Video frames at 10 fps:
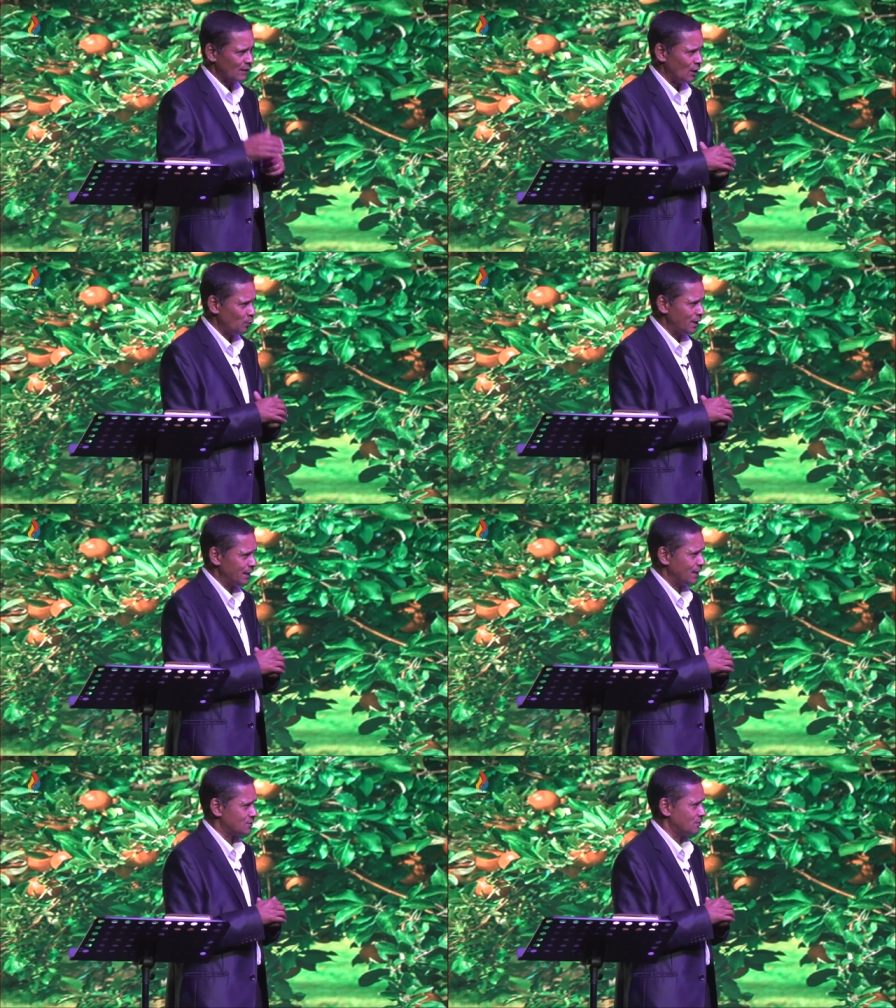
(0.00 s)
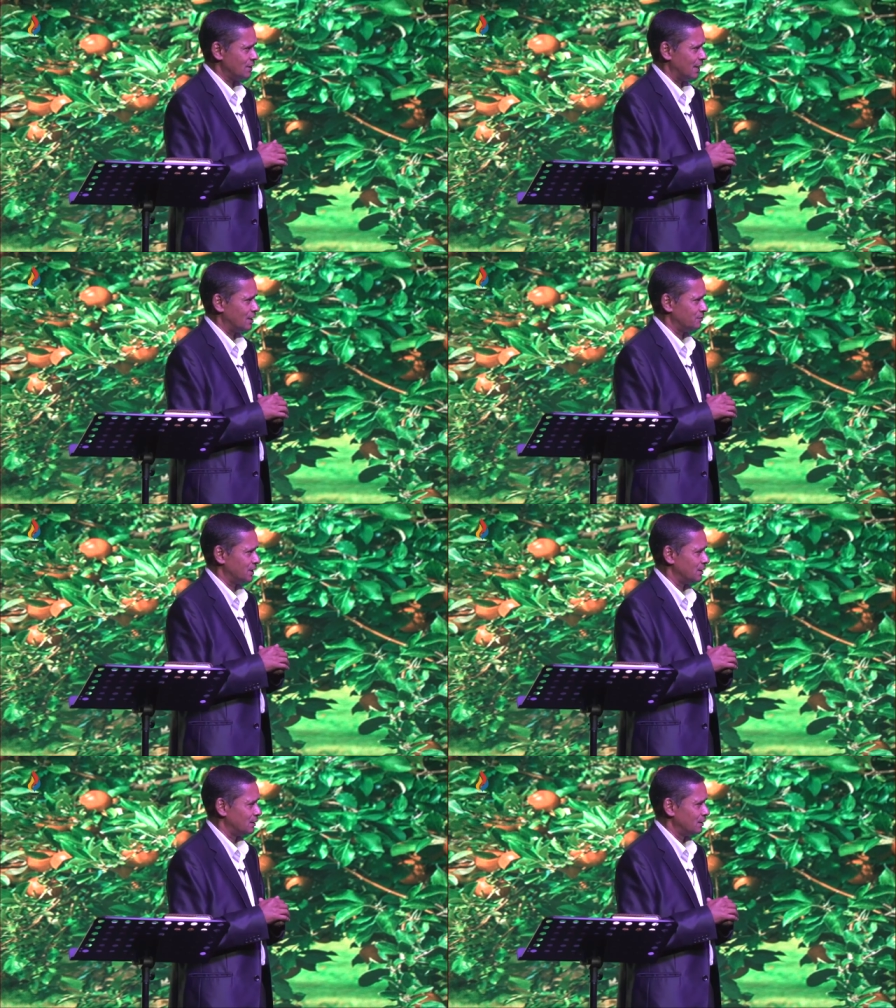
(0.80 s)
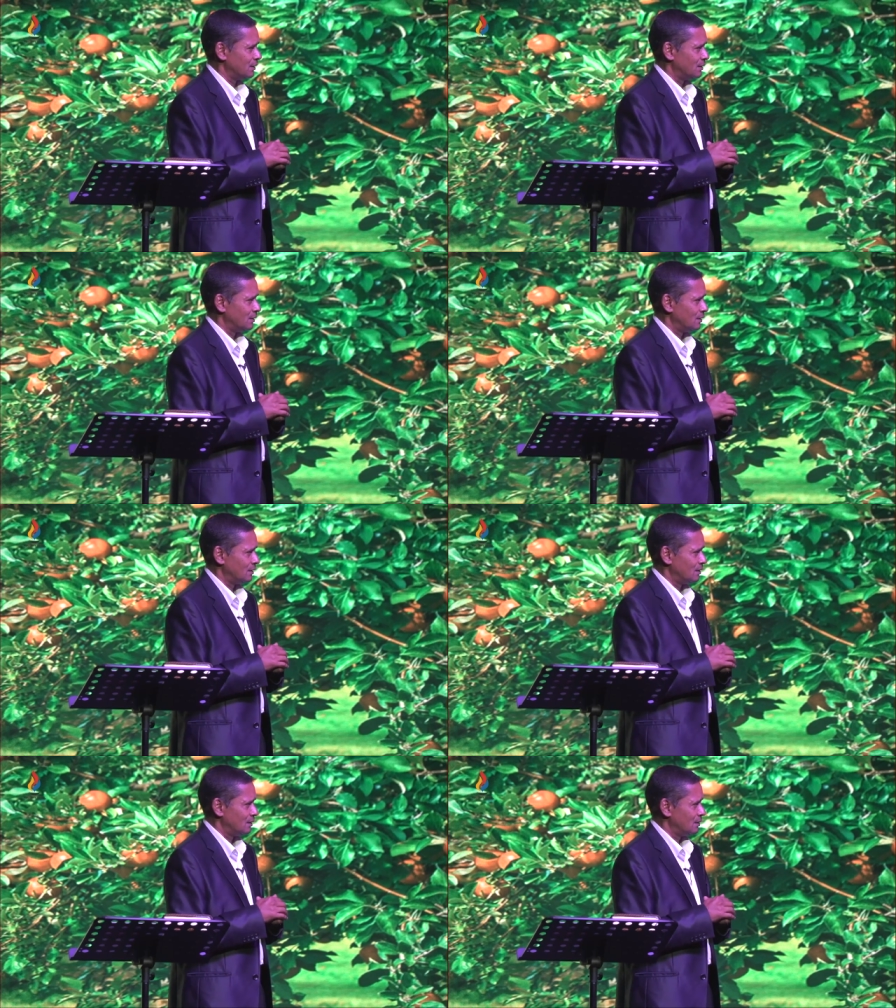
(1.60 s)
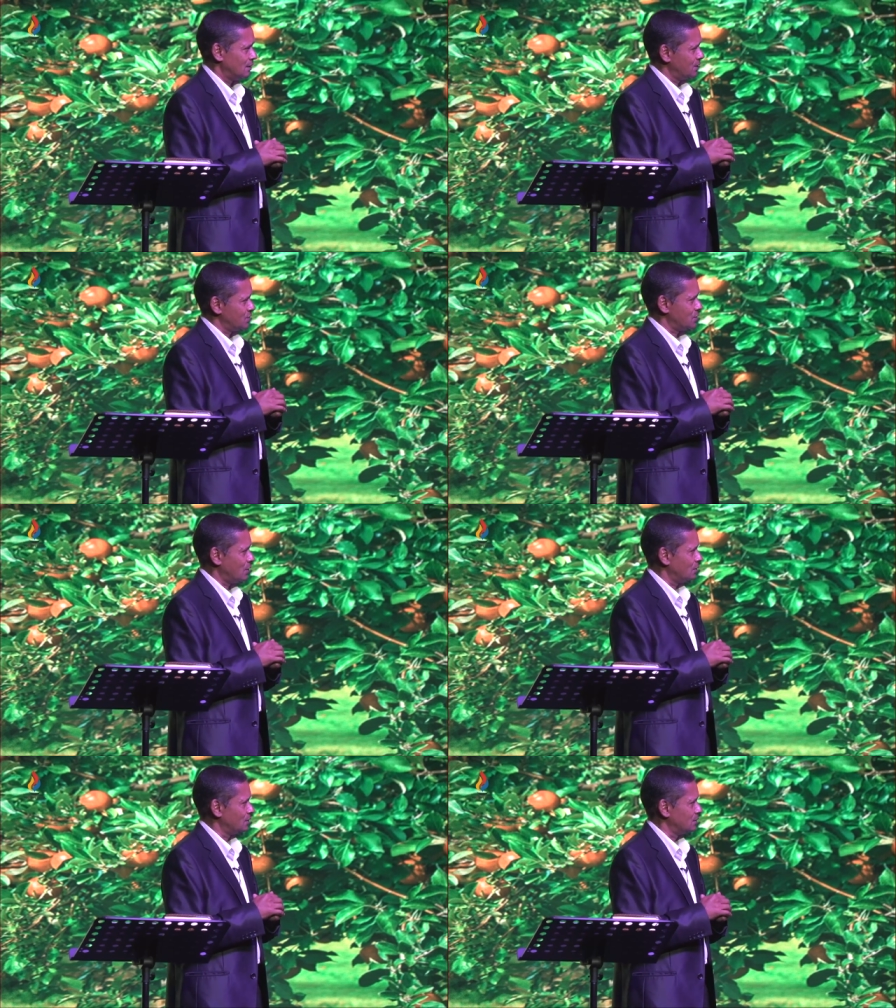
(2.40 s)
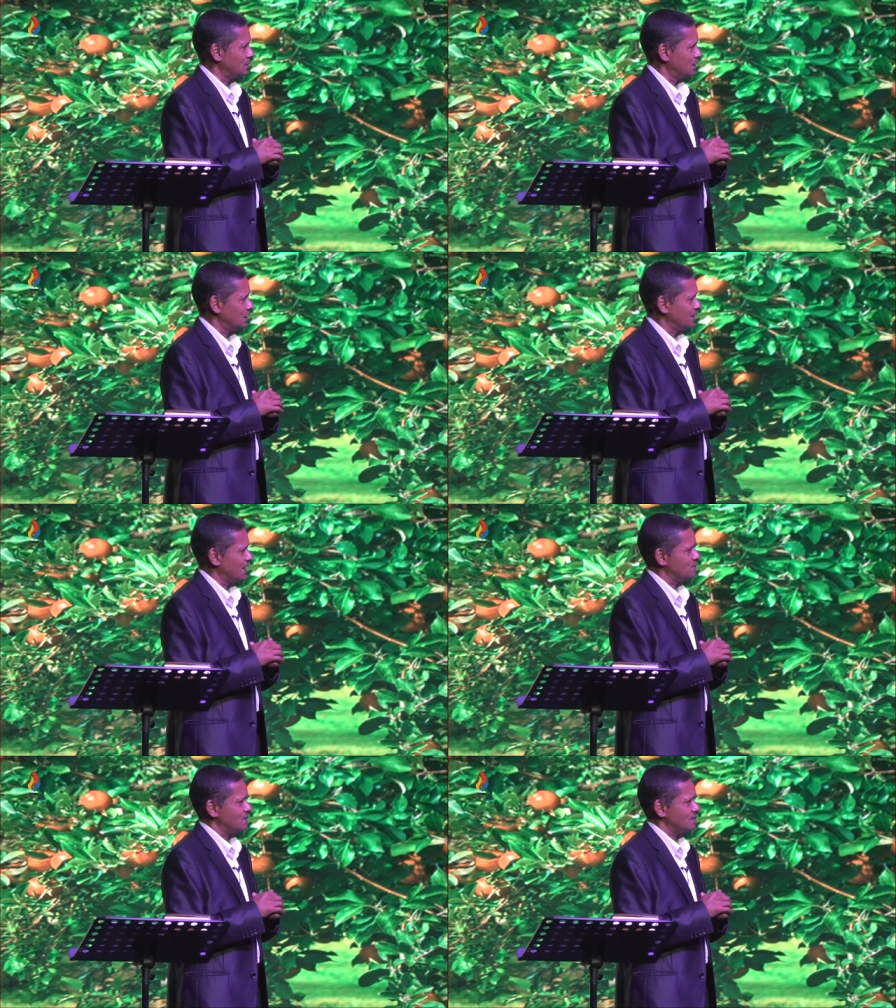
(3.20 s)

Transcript: And when he gets to the end of it, he's sold. He becomes a